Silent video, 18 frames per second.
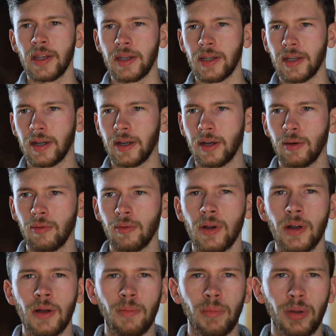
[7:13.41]
you
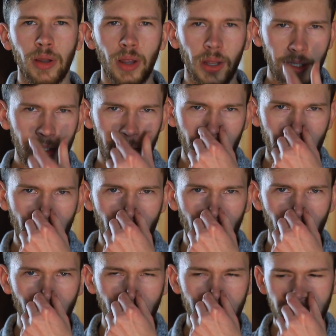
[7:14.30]
know, plug your
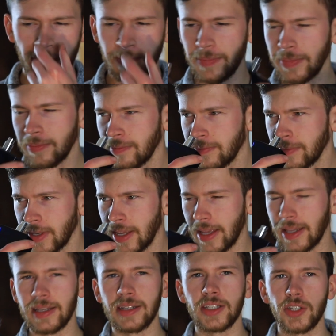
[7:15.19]
nose
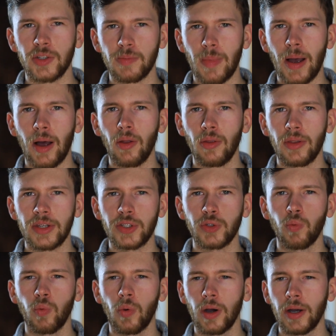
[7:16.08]
and then smell
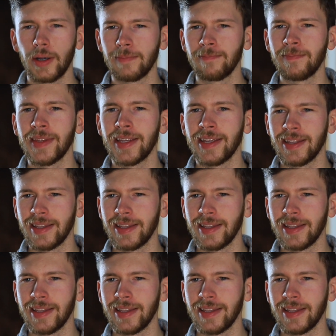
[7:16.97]
this one,